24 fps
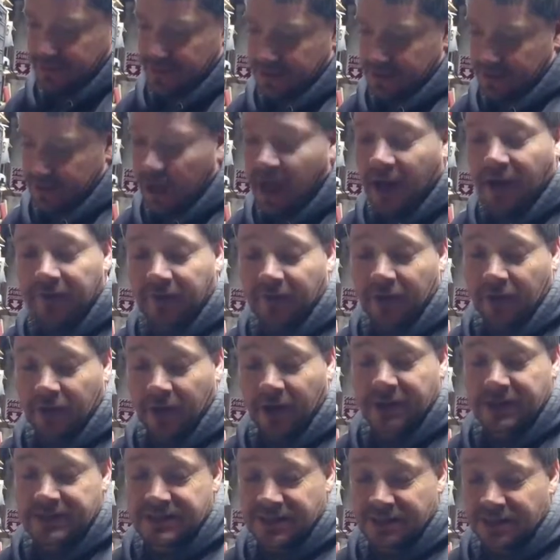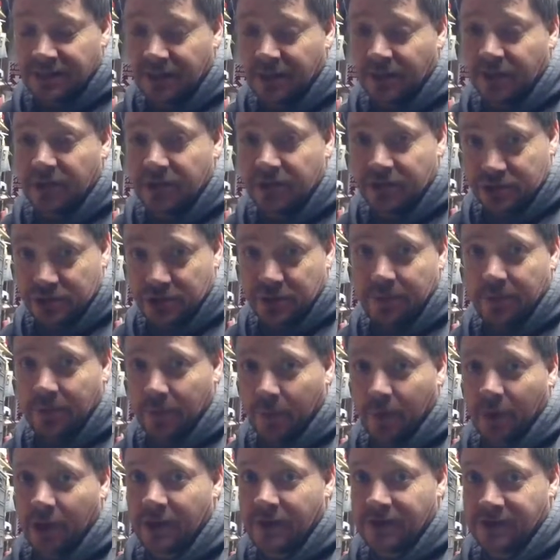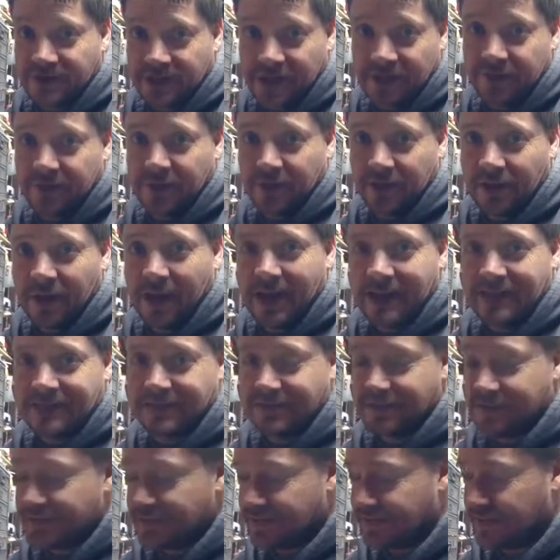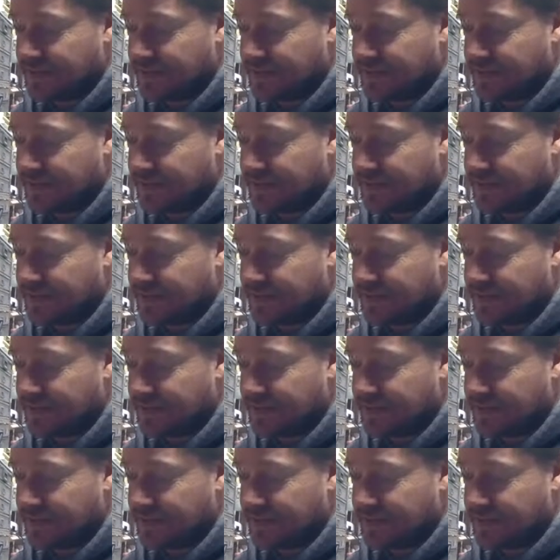kind of a crazy deal. You should be wearing safety glasses.